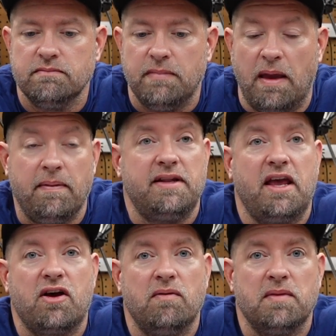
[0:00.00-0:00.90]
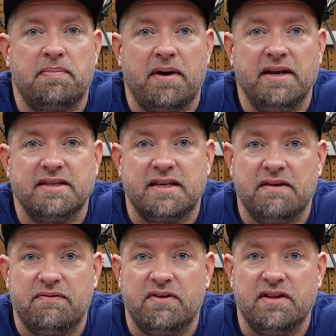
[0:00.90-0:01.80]
maybe take home the prize
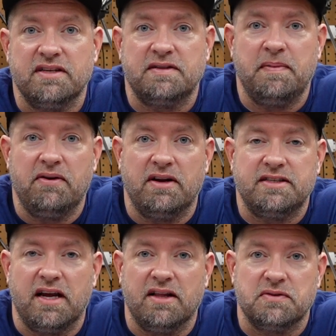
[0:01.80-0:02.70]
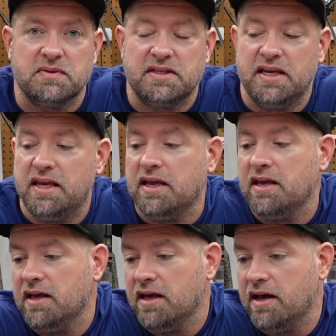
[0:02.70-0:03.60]
again for this speedrun challenge. We'll see.
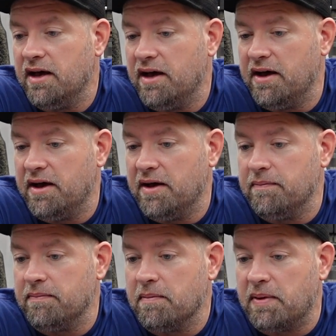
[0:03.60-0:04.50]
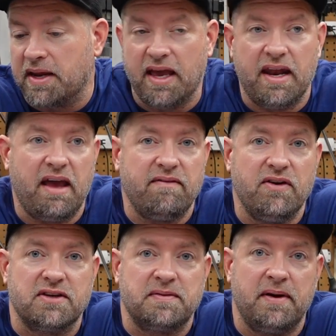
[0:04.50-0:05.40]
But again, I have no
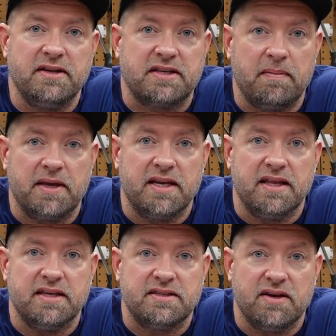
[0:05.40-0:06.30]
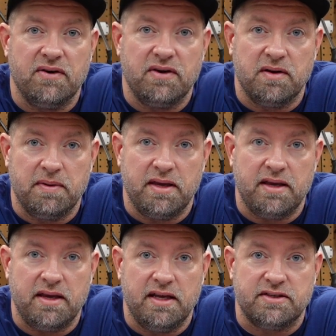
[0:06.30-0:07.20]
experience coming into this, so it'll
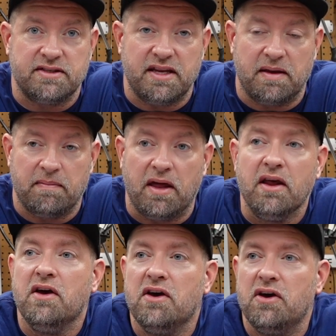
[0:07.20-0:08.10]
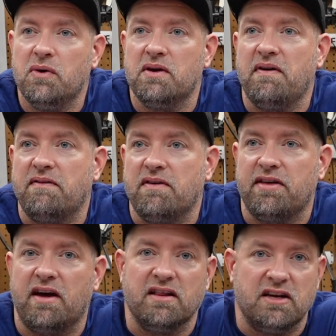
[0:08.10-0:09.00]
be interesting. But who would have ever
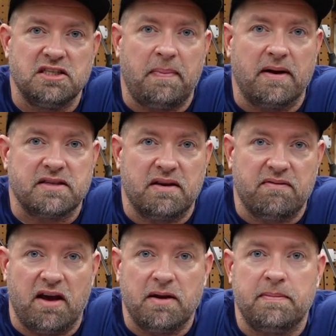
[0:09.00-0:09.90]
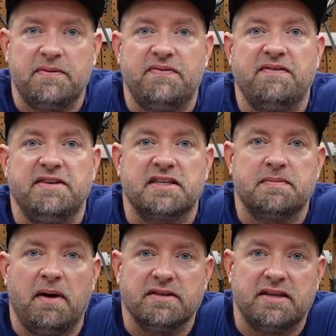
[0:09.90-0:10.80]
thought a Lunchbox could have gotten up to 56
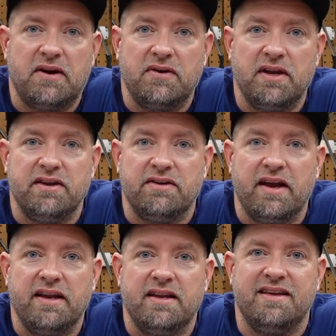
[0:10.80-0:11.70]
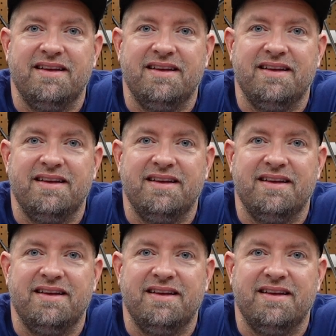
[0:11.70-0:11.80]
miles an hour either, right?